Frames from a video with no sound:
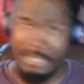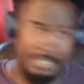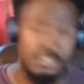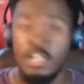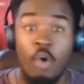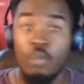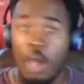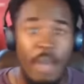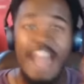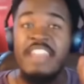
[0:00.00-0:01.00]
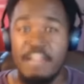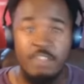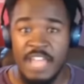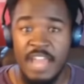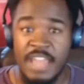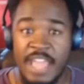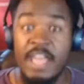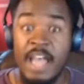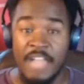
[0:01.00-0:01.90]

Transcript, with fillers: This is no, I've never done that.